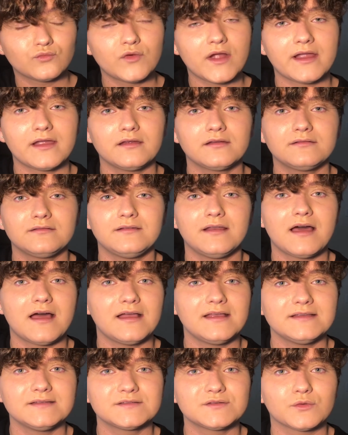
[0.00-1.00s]

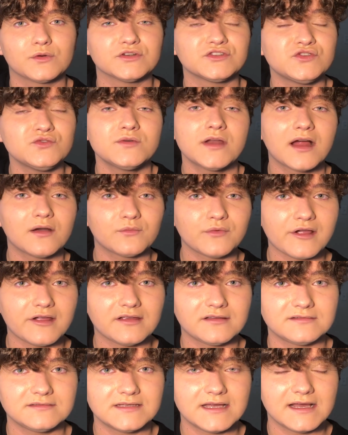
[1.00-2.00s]
recognize or do not
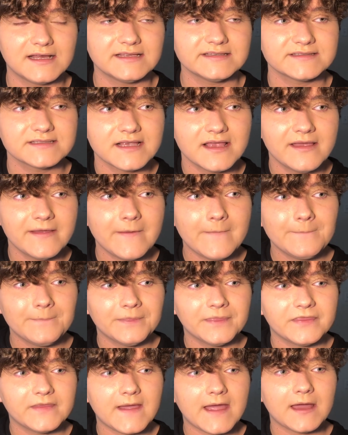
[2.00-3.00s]
recognize
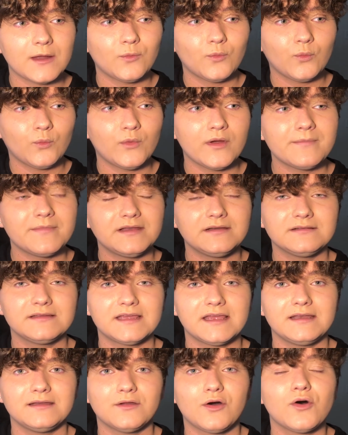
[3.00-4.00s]
that women
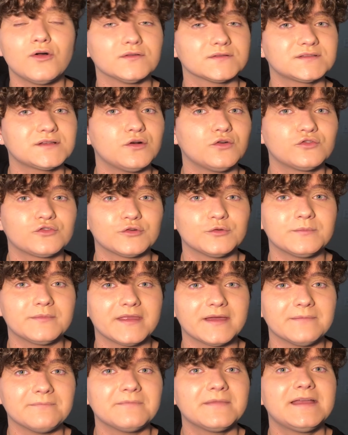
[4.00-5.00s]
can also groom
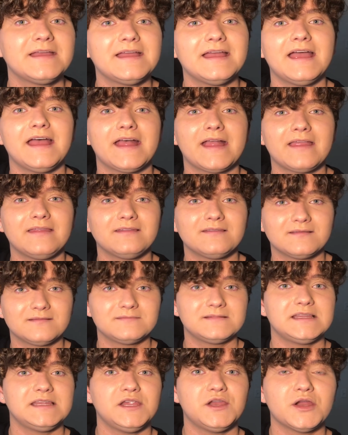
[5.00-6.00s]
them and,
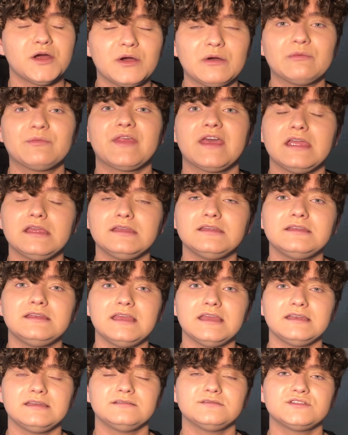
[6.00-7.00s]
you know, they
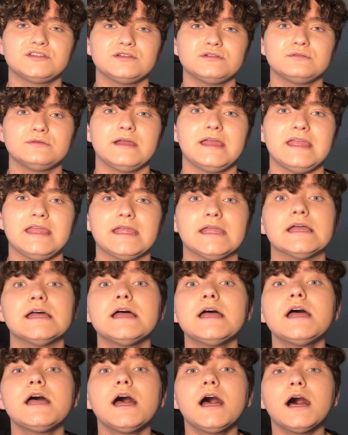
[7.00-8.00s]
get into a
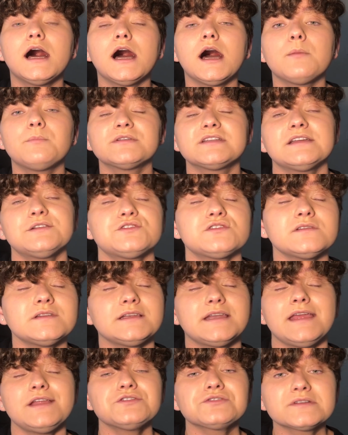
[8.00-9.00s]
uh, potentially
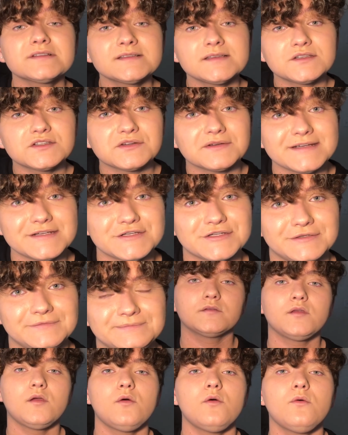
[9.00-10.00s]
dangerous situation.
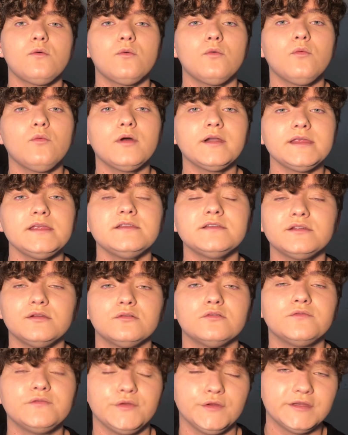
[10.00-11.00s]
So what do you
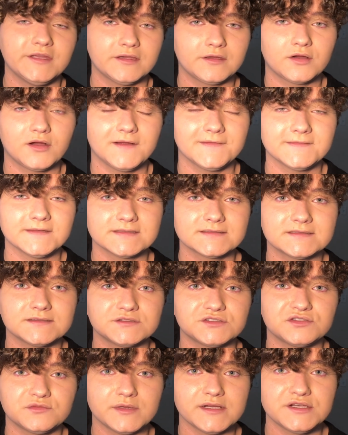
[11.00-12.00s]
do if you get caught in this
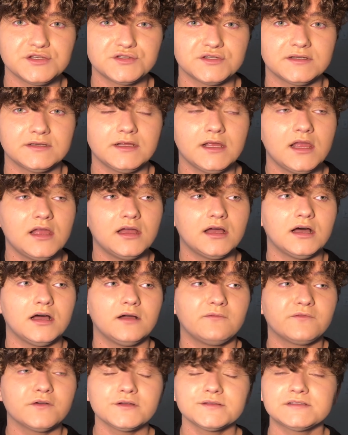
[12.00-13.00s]
situation?
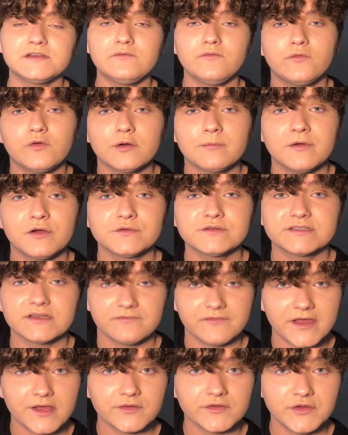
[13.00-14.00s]
Uh, first and foremost,
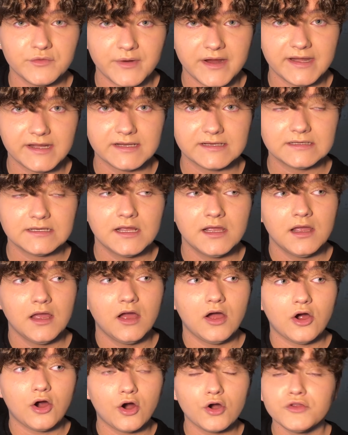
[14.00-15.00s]
evaluate it.
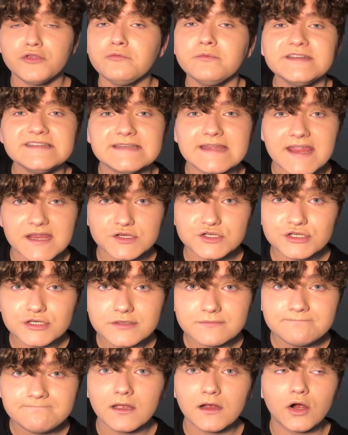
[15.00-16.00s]
Are you in
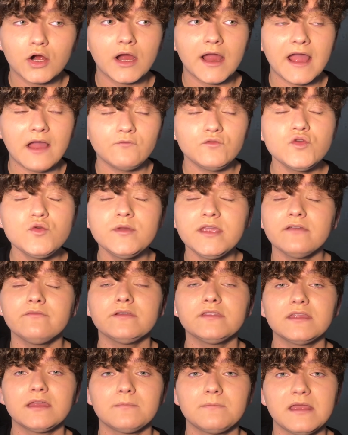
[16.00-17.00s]
danger? Have you
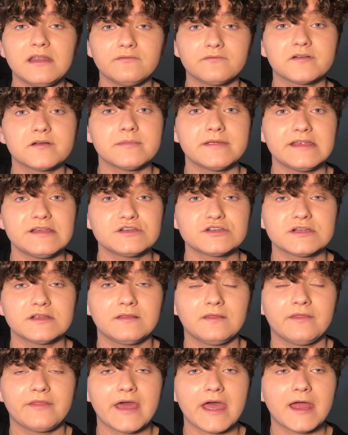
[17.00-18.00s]
given them
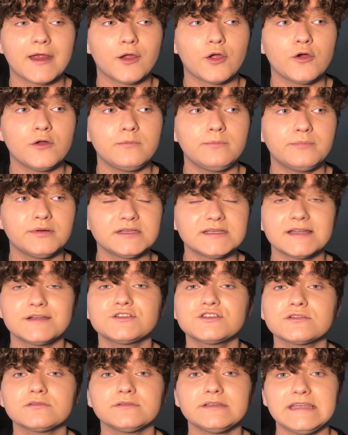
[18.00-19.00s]
information that could
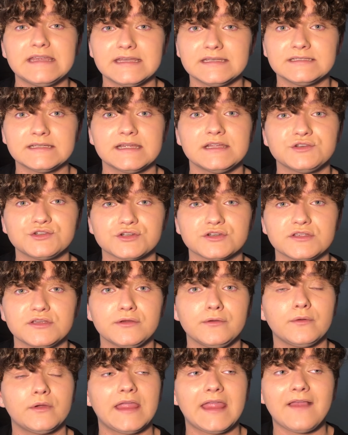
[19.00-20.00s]
potentially endanger
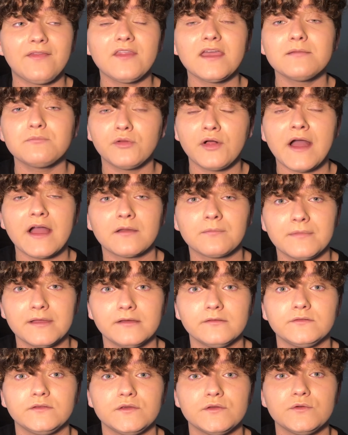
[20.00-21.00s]
you? Can they
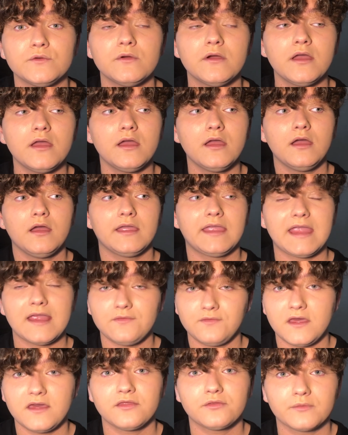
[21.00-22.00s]
blackmail you?
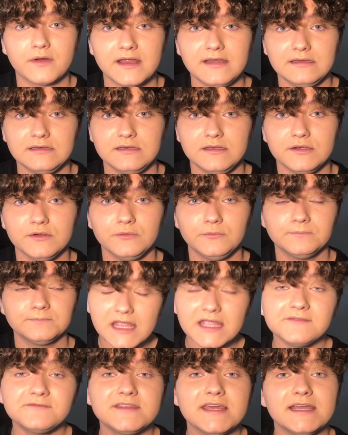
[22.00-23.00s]
Can they threaten you?
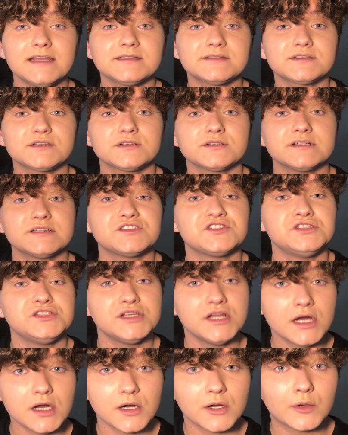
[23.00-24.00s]
If the answer is
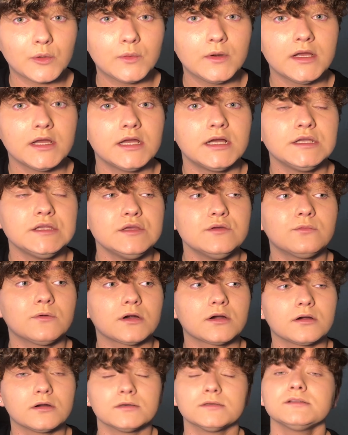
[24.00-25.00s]
no, you
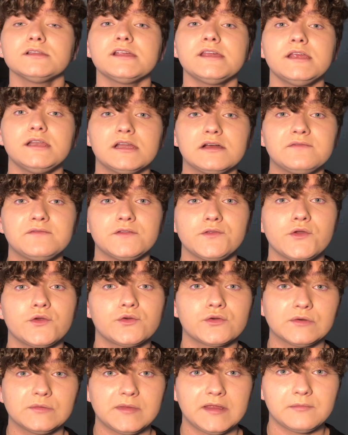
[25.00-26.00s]
are early enough in the
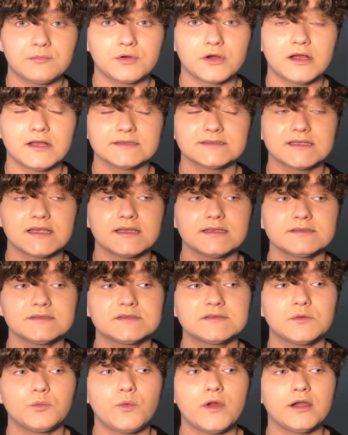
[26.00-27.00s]
grooming
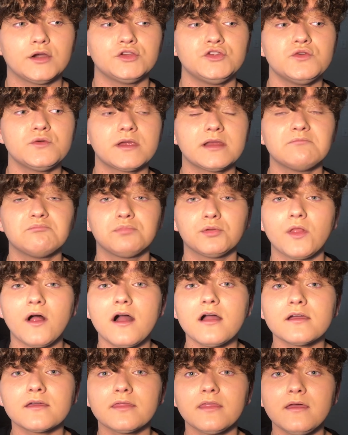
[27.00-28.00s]
process where you can
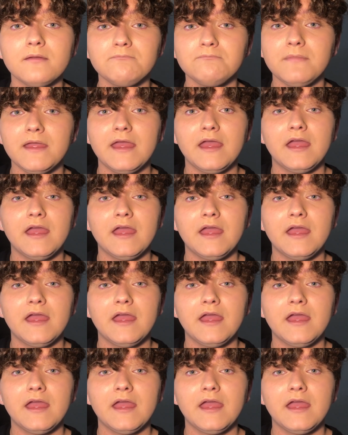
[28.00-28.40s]
block them